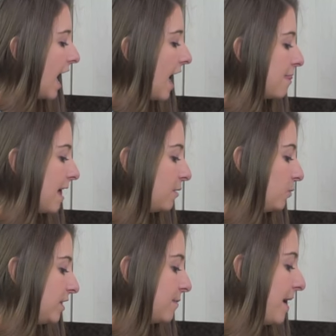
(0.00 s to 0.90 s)
And then
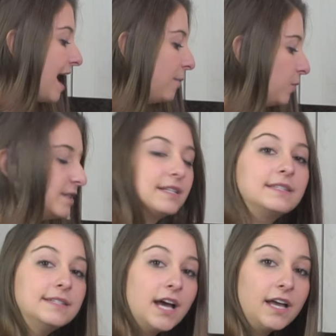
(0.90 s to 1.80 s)
with the pap, once
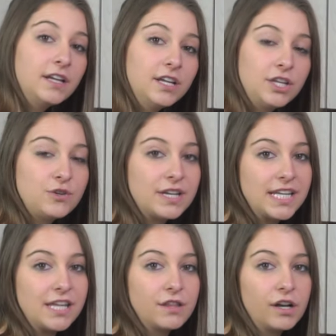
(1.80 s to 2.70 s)
it's done, you can
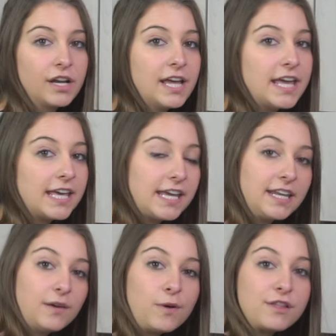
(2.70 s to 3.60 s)
either
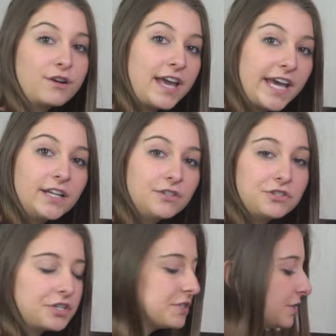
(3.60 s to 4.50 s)
eat it with your
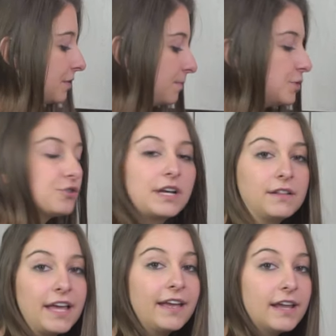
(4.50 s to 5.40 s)
hands just straight
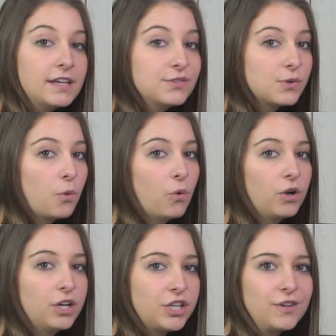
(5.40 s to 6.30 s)
like it is,
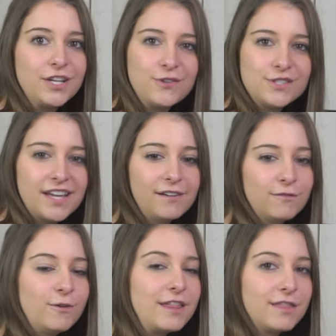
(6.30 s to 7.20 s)
or you can use it
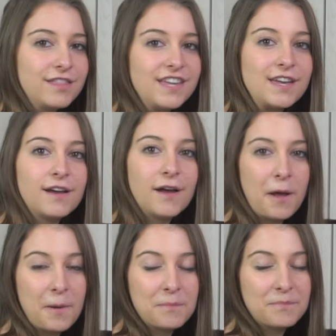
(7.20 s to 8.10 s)
with the
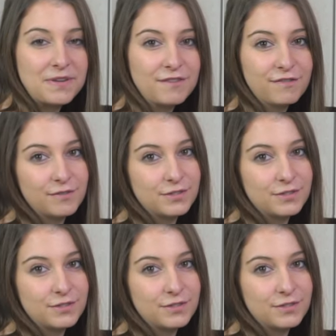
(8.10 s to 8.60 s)
beef